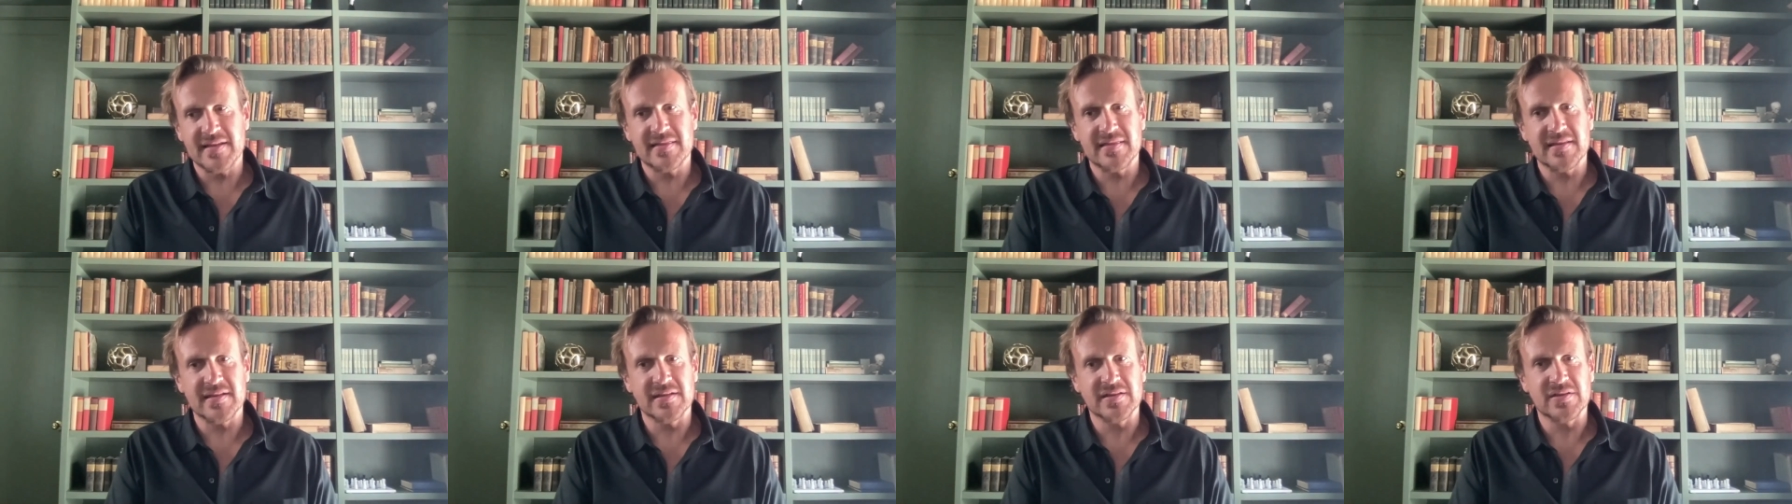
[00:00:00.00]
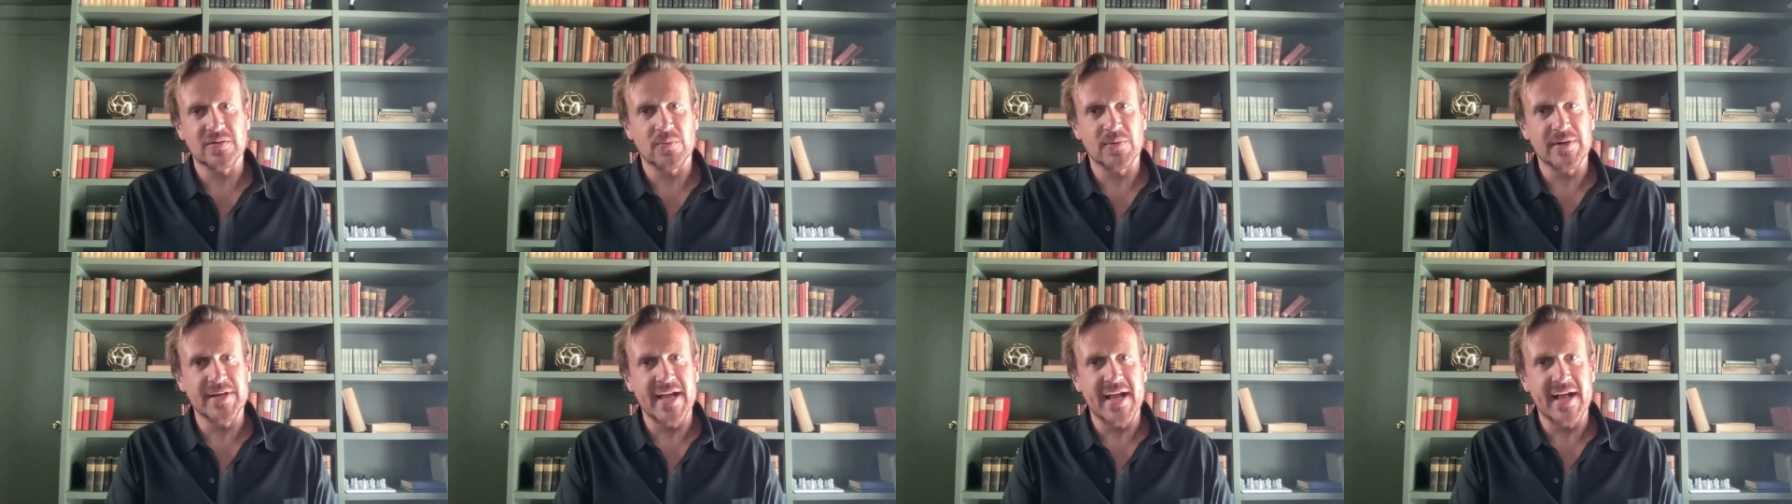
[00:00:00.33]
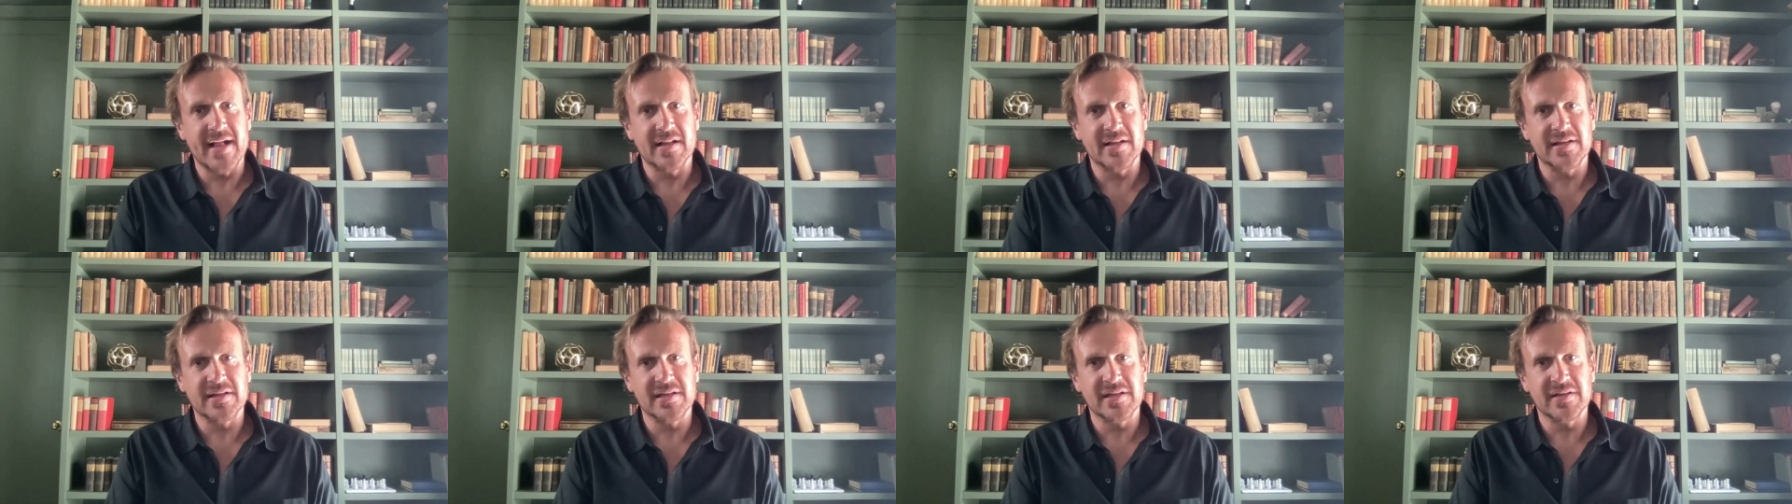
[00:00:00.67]
I think the
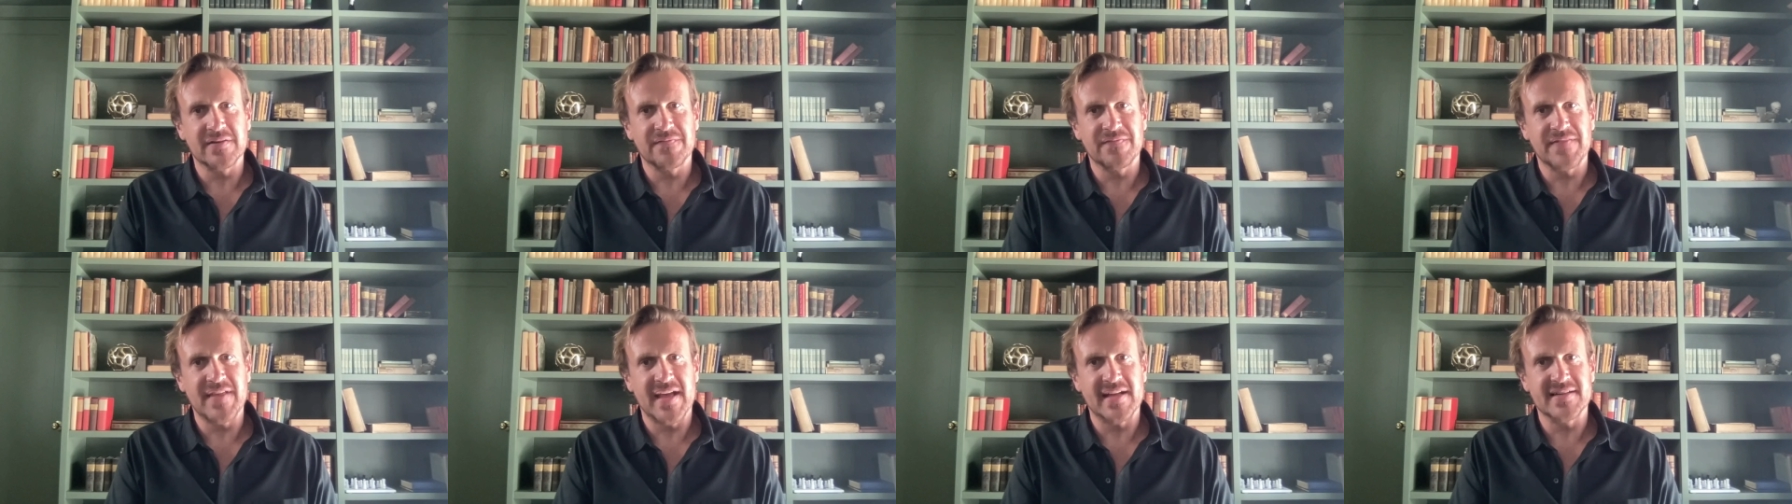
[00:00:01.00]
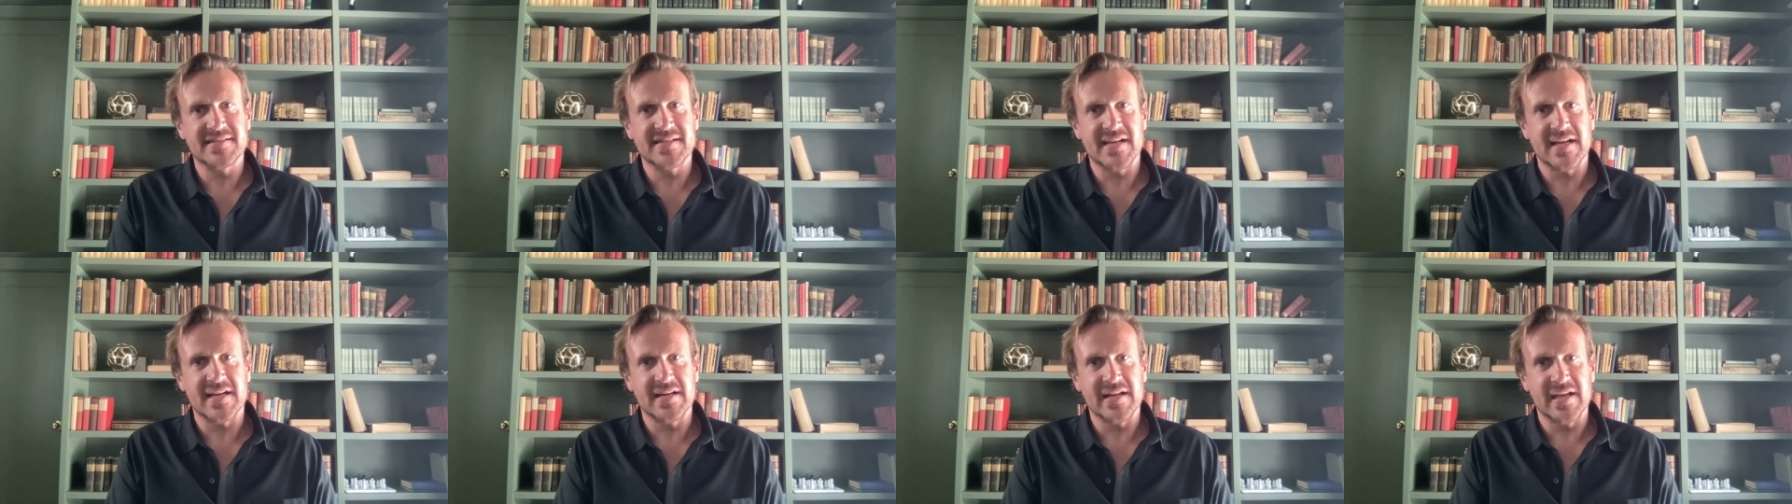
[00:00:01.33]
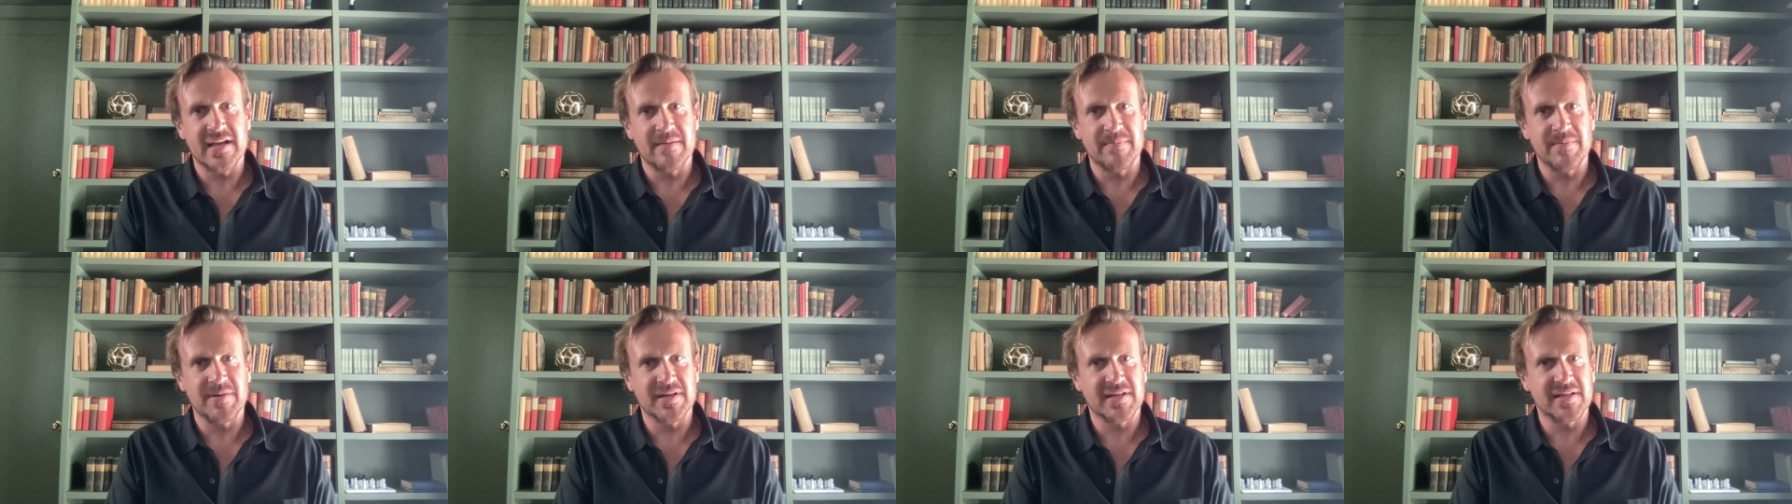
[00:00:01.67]
reality of that
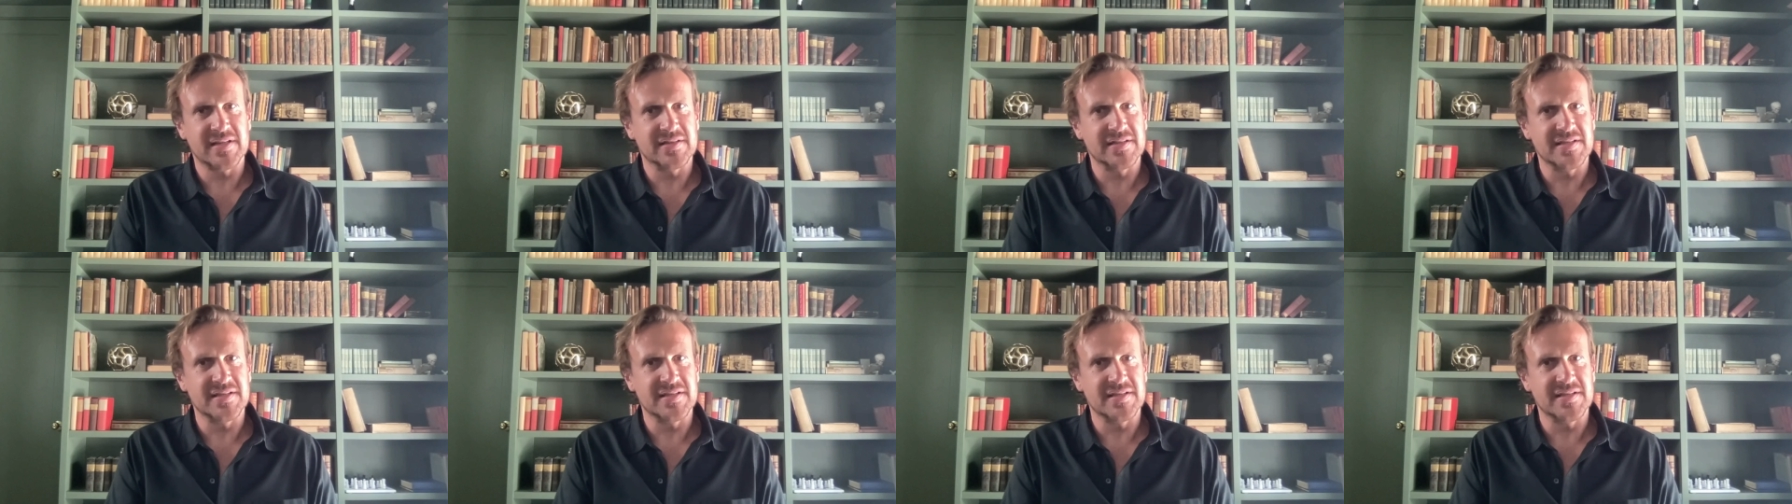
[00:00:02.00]
dynamic,